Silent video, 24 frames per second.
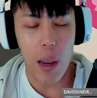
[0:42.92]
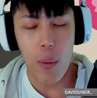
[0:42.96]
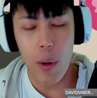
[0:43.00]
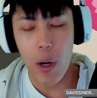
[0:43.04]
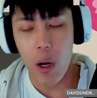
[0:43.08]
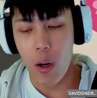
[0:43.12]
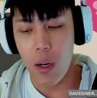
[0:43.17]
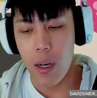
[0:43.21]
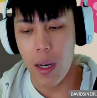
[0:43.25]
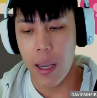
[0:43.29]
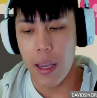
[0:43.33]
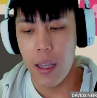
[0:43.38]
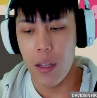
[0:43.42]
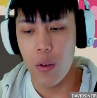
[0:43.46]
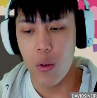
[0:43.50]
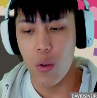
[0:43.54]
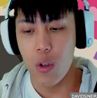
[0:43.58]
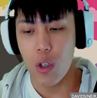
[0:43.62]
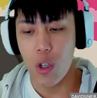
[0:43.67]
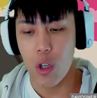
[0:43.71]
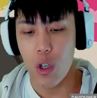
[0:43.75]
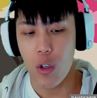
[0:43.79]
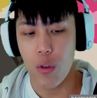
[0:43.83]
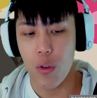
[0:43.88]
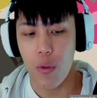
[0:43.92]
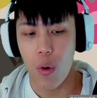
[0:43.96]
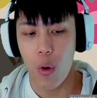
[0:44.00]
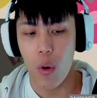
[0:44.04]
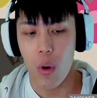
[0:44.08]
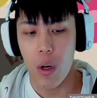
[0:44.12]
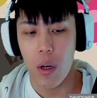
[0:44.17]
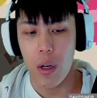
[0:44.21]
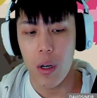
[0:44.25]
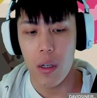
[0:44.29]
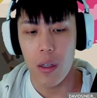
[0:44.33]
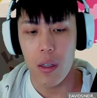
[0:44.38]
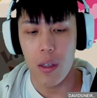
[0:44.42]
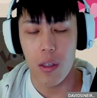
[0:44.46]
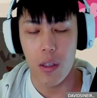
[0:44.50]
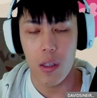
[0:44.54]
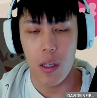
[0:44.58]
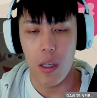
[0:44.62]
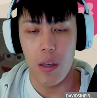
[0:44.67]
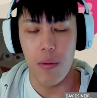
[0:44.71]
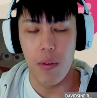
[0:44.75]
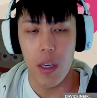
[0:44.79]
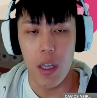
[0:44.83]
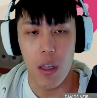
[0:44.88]
went online to search for this
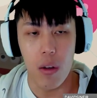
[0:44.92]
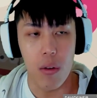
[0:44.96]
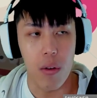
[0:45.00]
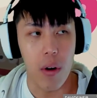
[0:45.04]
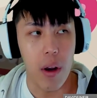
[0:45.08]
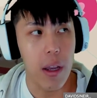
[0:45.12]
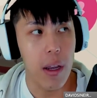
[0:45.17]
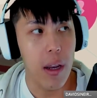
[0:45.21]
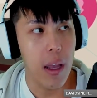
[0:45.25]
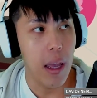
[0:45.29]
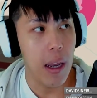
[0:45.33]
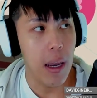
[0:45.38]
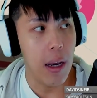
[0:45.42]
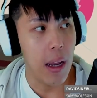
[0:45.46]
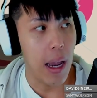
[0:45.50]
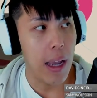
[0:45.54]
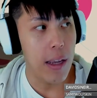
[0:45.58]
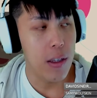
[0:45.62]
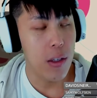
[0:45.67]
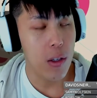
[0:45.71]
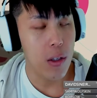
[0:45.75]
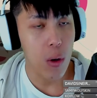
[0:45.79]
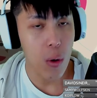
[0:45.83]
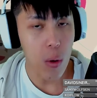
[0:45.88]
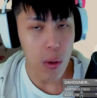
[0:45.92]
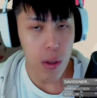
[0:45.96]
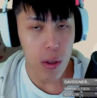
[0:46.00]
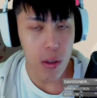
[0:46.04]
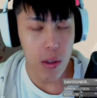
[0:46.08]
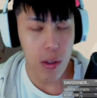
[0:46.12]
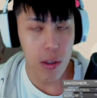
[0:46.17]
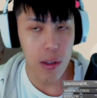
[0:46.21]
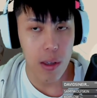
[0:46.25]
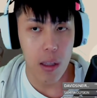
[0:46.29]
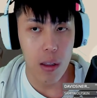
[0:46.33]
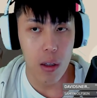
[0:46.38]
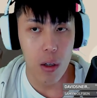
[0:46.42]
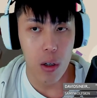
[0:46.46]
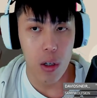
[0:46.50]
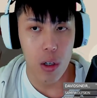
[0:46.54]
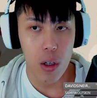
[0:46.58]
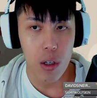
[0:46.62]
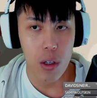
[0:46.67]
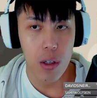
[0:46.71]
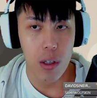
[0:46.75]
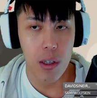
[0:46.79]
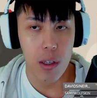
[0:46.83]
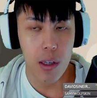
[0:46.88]
TV, right? And I saw the seller
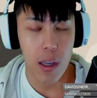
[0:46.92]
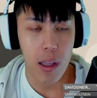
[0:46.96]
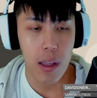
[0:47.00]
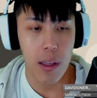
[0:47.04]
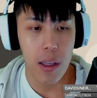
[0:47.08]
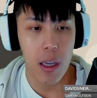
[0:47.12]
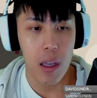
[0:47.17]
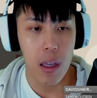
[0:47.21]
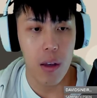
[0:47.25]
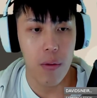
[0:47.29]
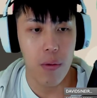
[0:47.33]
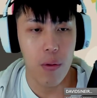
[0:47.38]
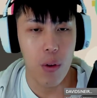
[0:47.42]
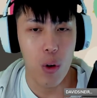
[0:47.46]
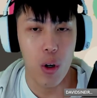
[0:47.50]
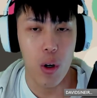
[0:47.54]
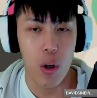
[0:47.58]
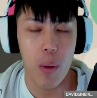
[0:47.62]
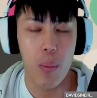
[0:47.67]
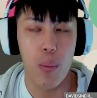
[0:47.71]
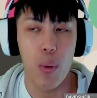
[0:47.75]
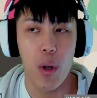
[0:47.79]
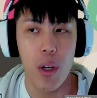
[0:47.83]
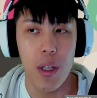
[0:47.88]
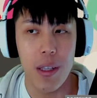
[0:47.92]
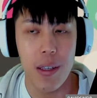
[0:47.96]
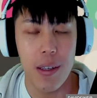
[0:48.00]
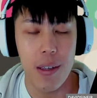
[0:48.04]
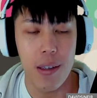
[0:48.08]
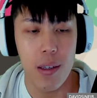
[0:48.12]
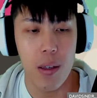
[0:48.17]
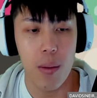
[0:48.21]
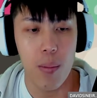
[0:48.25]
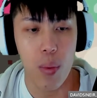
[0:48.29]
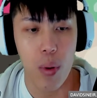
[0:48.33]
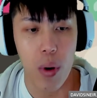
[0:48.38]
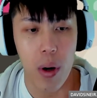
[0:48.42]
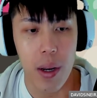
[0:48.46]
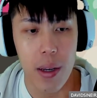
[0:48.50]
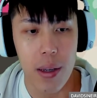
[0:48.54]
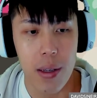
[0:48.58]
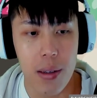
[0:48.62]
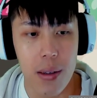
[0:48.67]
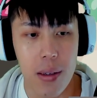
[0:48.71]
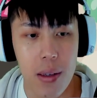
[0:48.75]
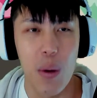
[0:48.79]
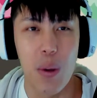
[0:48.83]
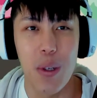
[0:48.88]
selling it for a pretty decent
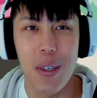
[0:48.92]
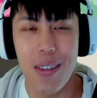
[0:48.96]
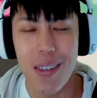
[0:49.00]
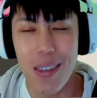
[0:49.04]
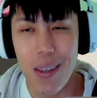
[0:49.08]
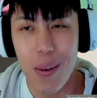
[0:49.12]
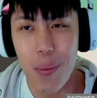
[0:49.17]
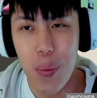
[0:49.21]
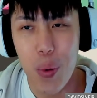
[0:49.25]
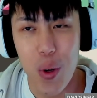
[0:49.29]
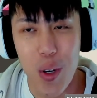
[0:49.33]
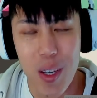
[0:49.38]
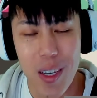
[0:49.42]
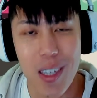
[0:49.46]
price. It was still pretty